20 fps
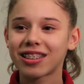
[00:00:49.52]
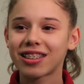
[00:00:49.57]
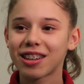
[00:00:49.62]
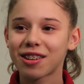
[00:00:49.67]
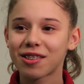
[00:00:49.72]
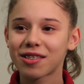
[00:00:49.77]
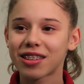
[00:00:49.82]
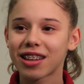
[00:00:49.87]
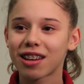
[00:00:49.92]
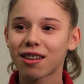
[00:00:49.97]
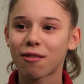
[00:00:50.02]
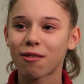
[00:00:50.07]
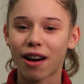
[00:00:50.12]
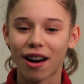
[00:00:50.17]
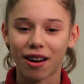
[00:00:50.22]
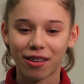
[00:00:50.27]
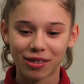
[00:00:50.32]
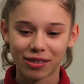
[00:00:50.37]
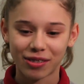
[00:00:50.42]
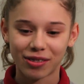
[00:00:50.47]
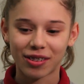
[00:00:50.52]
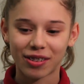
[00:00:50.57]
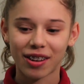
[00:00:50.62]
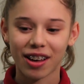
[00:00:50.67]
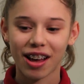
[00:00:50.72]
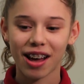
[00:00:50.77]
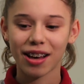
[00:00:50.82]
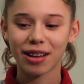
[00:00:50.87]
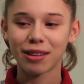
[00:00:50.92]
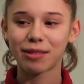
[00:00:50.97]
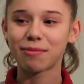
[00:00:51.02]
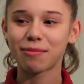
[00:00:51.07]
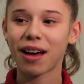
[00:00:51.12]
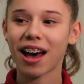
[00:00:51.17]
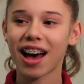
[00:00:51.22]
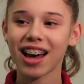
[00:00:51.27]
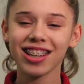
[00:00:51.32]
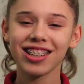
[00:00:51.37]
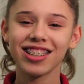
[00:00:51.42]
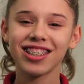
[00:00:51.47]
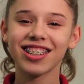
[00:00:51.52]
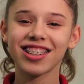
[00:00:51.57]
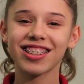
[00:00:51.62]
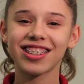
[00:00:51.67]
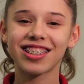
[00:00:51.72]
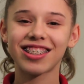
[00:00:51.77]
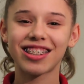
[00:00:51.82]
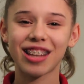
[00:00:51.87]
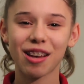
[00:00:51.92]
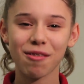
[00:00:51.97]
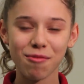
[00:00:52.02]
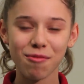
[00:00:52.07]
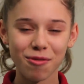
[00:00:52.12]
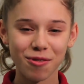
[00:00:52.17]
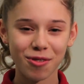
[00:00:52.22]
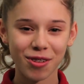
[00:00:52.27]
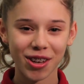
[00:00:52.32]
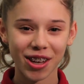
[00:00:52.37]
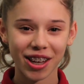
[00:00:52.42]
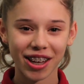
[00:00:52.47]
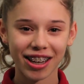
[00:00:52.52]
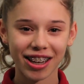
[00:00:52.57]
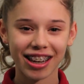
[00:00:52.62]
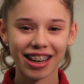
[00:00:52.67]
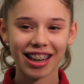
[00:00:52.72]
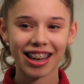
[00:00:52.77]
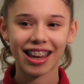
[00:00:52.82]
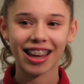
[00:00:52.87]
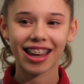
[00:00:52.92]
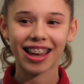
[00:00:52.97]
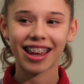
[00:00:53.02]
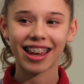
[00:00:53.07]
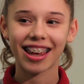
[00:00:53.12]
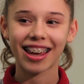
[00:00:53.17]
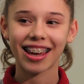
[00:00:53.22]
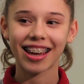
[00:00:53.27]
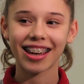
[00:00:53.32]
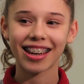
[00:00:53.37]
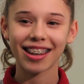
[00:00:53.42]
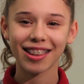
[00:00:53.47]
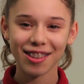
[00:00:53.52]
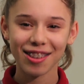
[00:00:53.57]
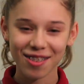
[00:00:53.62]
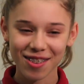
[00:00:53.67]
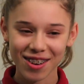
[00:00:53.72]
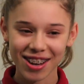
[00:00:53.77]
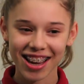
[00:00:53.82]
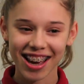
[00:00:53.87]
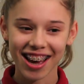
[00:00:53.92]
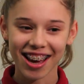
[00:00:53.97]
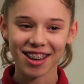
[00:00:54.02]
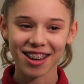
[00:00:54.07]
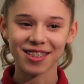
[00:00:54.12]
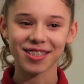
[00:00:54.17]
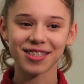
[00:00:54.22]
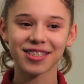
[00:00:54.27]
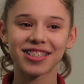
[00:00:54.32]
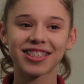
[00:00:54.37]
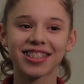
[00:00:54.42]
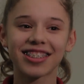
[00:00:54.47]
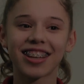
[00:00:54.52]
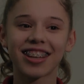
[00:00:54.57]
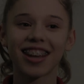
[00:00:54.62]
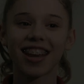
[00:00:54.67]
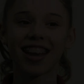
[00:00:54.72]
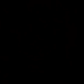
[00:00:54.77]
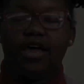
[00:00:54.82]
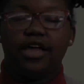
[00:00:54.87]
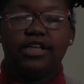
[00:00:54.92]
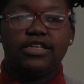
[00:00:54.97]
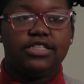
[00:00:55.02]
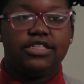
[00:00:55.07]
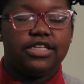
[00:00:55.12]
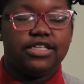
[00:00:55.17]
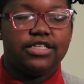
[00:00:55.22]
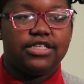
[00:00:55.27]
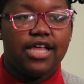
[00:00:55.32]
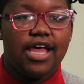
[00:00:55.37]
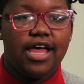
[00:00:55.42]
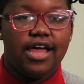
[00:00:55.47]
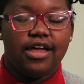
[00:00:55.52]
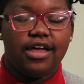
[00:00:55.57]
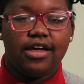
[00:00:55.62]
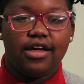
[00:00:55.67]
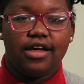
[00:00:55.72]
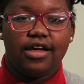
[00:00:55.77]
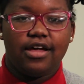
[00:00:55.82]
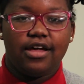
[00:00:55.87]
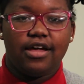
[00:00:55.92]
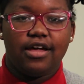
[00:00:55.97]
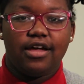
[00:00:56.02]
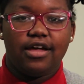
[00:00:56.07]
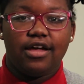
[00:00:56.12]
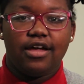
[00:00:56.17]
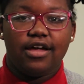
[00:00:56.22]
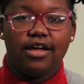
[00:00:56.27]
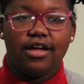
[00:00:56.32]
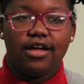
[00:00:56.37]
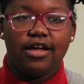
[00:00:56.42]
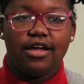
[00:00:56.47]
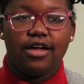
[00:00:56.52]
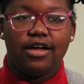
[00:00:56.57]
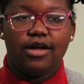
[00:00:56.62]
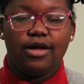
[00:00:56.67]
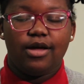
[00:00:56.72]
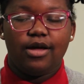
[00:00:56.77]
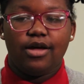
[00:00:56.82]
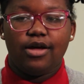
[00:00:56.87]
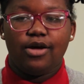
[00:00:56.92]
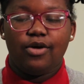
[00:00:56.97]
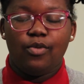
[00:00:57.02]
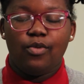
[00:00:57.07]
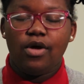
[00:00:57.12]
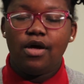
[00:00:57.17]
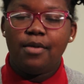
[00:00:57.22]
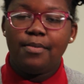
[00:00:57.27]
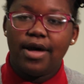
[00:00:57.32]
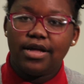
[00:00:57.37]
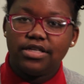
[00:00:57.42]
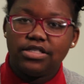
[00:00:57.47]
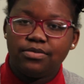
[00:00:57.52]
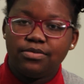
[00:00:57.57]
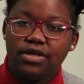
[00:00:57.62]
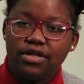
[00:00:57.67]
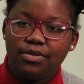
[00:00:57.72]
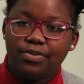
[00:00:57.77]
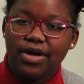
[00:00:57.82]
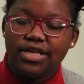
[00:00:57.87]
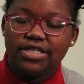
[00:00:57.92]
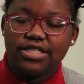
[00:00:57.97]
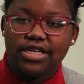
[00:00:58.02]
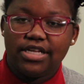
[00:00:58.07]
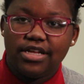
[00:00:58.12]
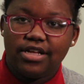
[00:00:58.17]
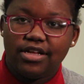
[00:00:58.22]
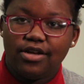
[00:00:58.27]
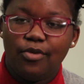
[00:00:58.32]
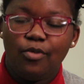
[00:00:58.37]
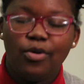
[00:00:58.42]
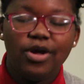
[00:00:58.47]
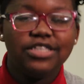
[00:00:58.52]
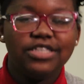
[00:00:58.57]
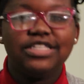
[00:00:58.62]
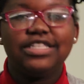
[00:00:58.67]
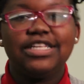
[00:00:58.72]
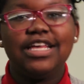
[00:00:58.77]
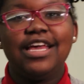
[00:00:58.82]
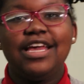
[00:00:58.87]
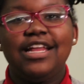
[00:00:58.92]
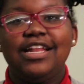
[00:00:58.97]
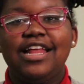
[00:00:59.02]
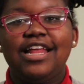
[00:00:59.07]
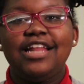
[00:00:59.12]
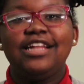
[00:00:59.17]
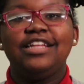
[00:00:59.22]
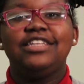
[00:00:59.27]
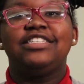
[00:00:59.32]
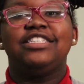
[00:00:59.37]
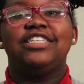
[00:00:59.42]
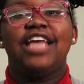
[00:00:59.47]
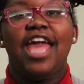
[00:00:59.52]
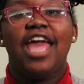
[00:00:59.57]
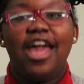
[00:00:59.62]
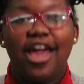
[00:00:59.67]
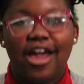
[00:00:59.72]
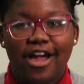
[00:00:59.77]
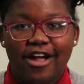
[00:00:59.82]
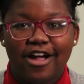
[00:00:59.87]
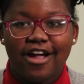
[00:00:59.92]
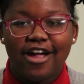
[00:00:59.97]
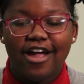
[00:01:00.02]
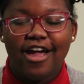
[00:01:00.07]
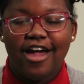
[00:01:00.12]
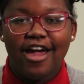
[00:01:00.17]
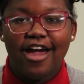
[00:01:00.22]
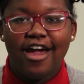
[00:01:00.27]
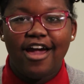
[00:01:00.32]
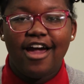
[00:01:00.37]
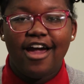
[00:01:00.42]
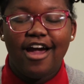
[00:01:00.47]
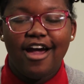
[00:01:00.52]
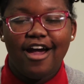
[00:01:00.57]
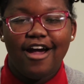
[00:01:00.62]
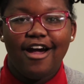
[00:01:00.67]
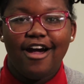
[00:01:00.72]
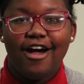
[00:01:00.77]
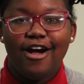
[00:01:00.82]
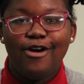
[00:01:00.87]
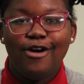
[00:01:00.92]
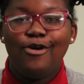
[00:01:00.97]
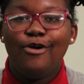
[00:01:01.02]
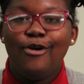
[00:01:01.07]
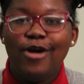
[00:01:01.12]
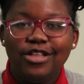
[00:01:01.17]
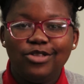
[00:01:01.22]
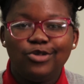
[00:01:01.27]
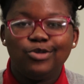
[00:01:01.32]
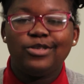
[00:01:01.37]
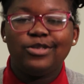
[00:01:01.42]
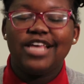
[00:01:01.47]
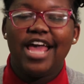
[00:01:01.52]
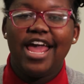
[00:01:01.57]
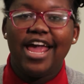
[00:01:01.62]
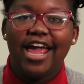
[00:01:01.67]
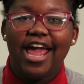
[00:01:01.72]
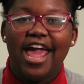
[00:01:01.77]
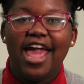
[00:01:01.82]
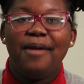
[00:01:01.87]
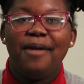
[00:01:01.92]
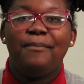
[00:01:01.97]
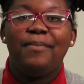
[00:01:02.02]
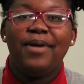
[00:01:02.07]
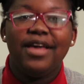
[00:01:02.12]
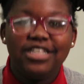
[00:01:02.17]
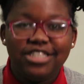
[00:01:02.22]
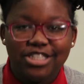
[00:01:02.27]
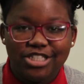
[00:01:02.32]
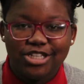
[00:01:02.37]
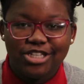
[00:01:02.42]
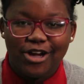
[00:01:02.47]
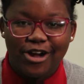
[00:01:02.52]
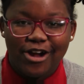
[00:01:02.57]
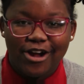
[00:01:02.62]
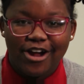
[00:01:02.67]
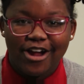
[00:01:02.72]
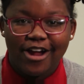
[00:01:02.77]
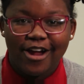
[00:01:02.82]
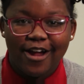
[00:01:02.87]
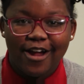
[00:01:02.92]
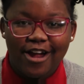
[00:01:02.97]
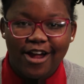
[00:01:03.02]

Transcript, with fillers: in, I was like, wow, um, I just stepped foot in the White House. It's just like, we're about to meet the president. We're sitting in a chair, going to take a picture